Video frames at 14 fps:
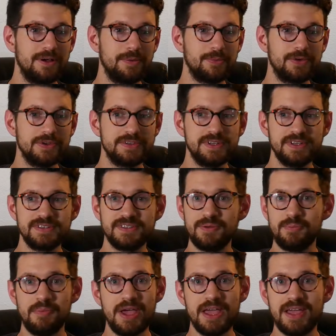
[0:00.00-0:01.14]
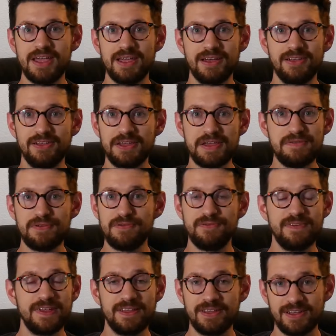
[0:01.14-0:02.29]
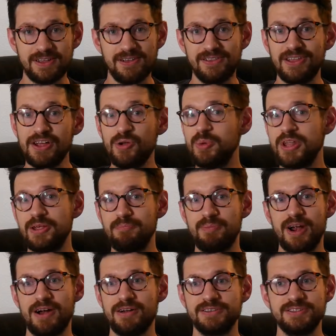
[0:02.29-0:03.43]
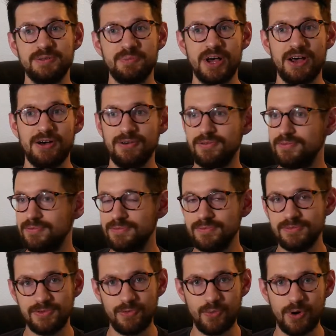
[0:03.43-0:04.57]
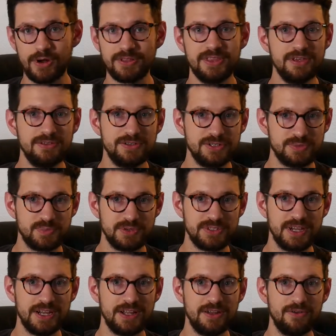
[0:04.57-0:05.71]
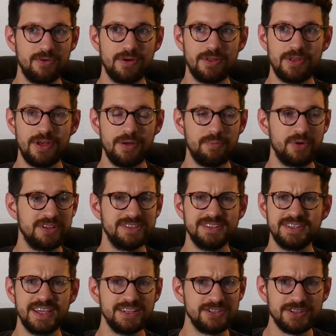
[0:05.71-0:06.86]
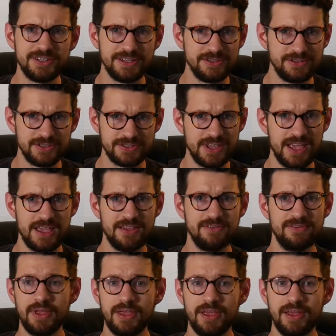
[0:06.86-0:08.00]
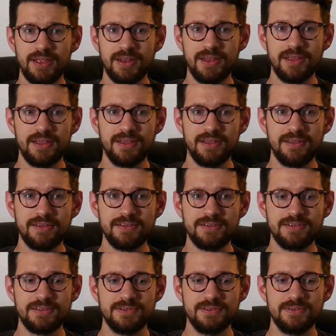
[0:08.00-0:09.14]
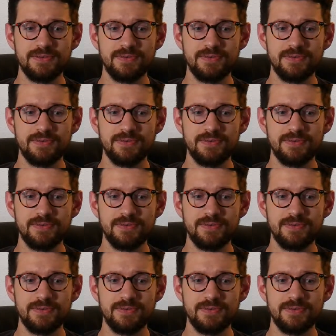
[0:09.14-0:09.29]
Critiques that may leave you feeling a little bit embarrassed about the work that you just presented or the presentation that you just gave. It is